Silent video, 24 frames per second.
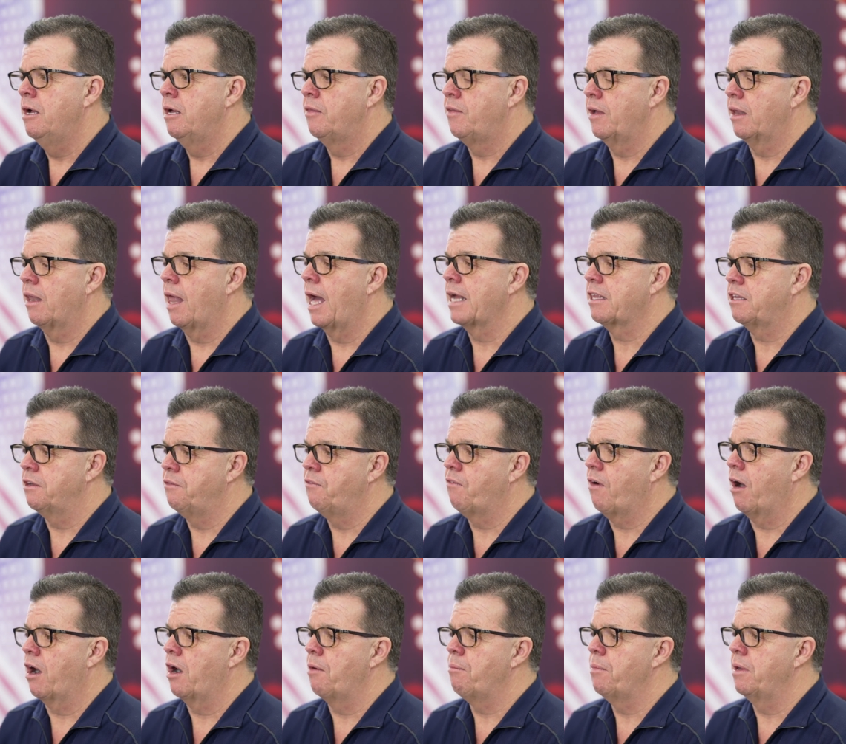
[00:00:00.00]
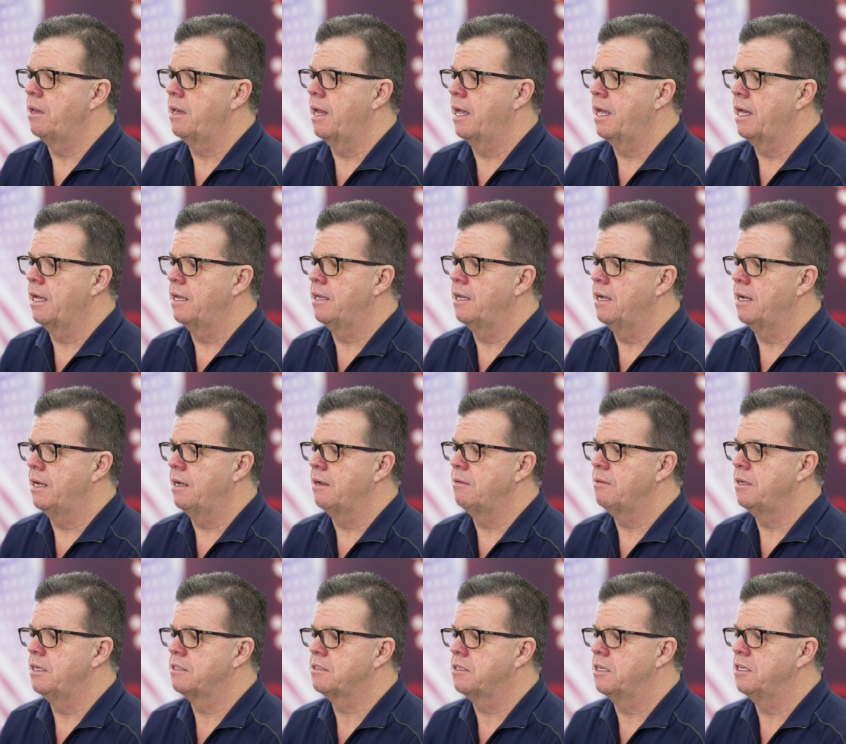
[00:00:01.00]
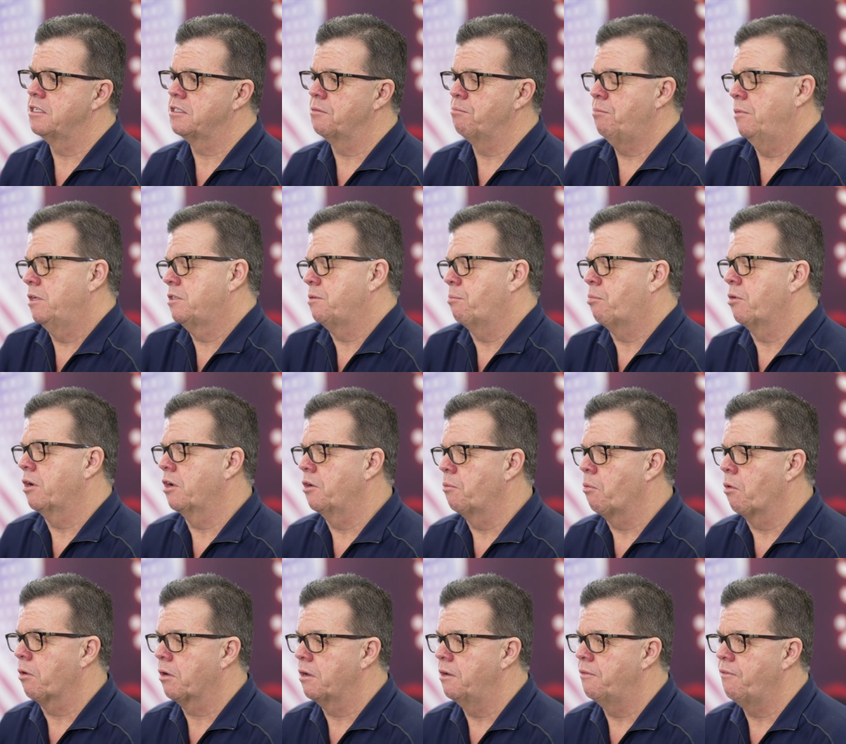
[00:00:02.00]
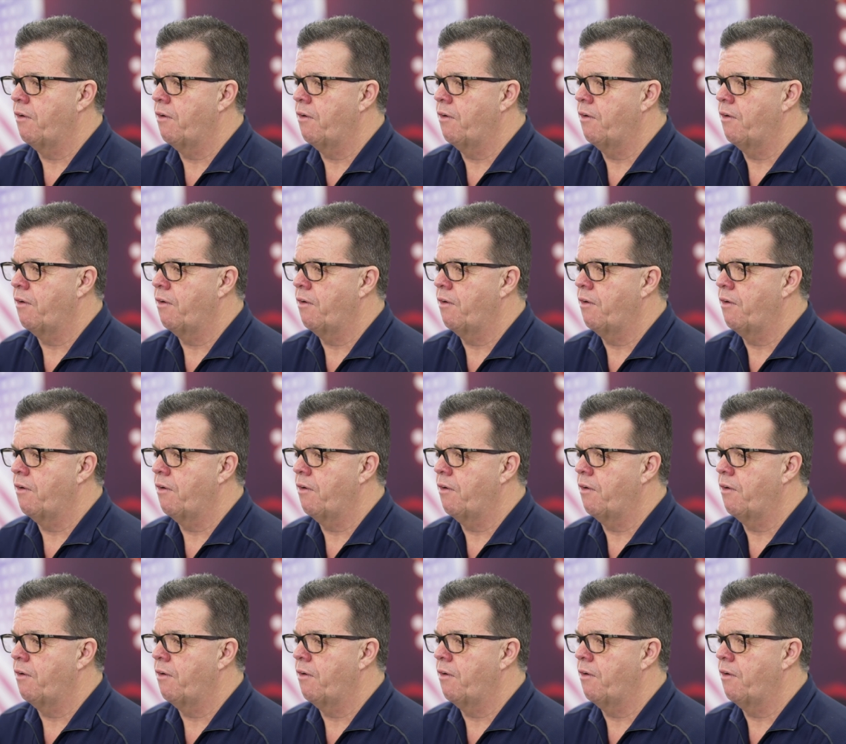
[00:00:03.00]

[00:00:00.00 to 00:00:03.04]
They like the environment, and uh, it's it's a, it's a pretty good working